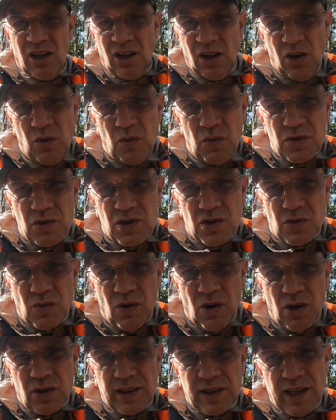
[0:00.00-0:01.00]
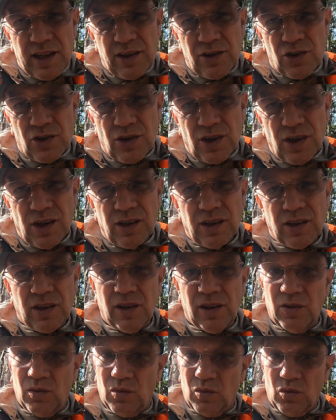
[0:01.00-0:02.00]
who wants to walk down a trail and
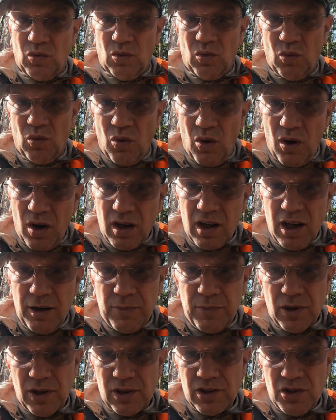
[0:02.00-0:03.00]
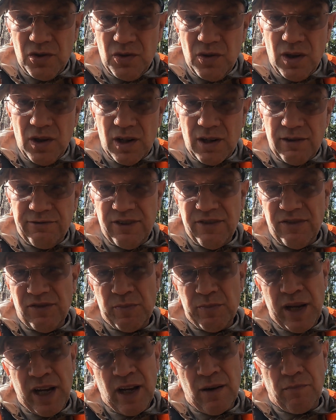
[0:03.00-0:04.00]
then walk up on a
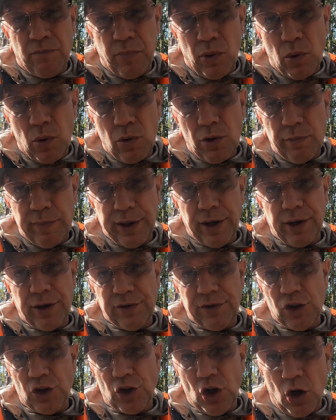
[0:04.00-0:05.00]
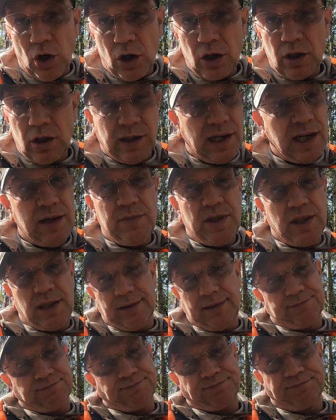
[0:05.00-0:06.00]
250-pound boar bear in the dark? Not
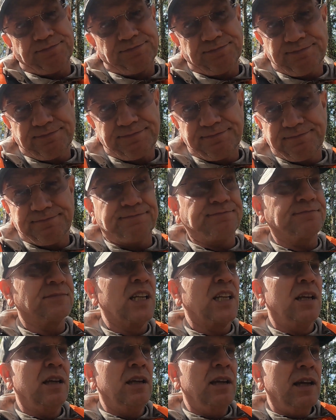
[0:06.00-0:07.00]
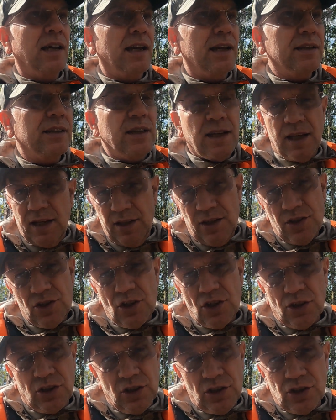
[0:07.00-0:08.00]
me. And
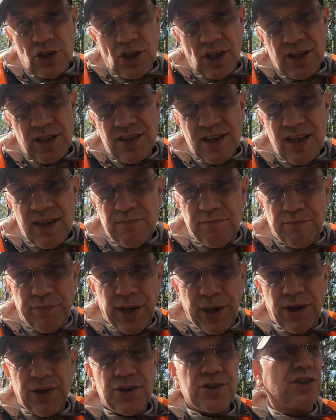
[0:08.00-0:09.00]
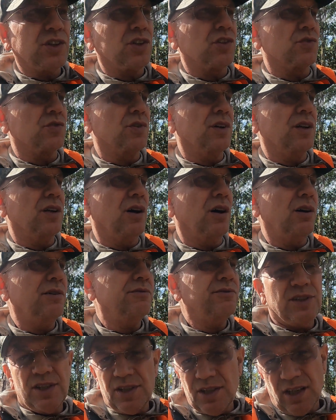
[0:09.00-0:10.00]
there's a good chance that bear is going to run
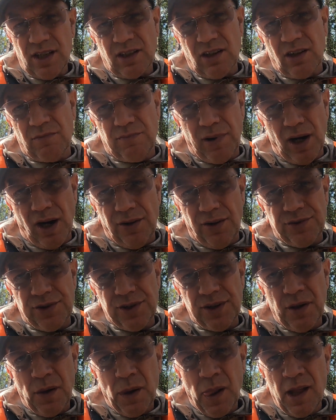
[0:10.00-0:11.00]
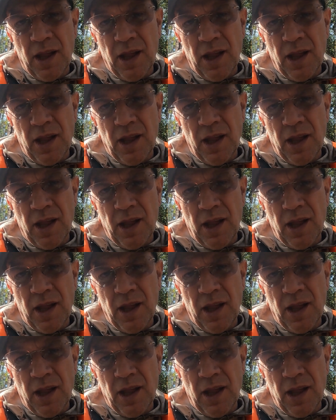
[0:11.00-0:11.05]
off. He's not going to bother you.